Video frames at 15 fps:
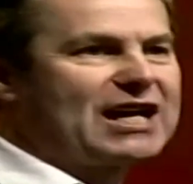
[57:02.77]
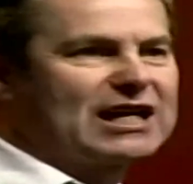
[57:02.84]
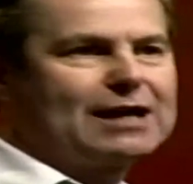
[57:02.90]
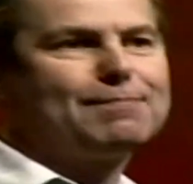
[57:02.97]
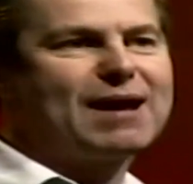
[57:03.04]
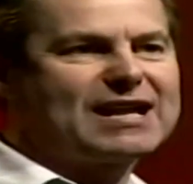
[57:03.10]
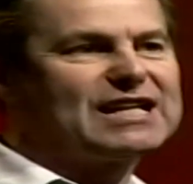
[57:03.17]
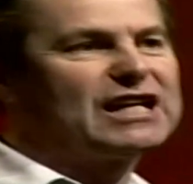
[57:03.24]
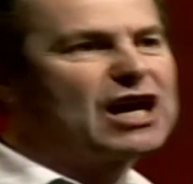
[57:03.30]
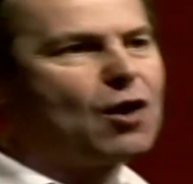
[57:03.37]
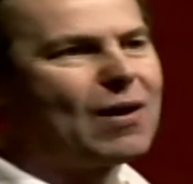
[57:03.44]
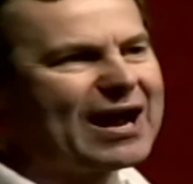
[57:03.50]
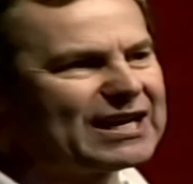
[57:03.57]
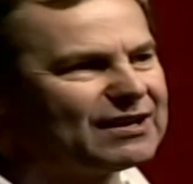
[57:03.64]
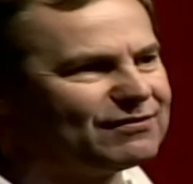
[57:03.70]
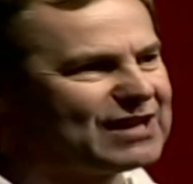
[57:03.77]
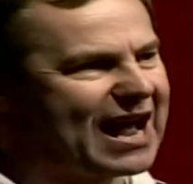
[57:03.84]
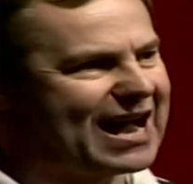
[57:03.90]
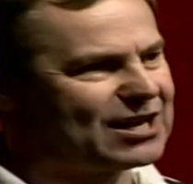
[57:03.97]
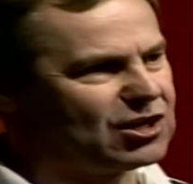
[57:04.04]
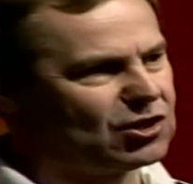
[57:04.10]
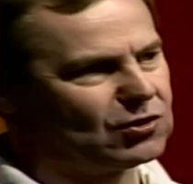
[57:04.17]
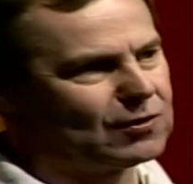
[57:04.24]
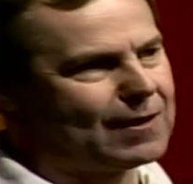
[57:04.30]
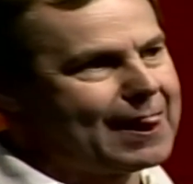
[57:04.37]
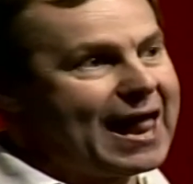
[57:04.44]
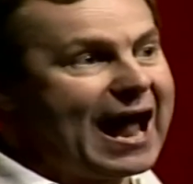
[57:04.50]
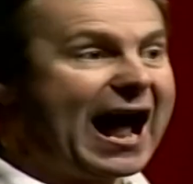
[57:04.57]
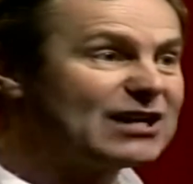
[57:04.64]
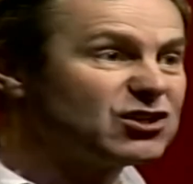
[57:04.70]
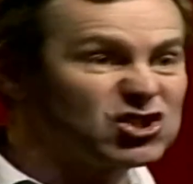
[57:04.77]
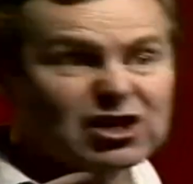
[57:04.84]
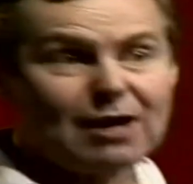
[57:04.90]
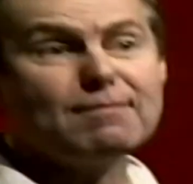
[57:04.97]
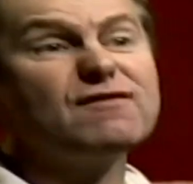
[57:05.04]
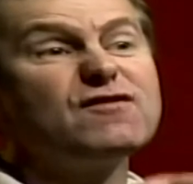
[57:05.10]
and Abednego, and of Daniel. And some of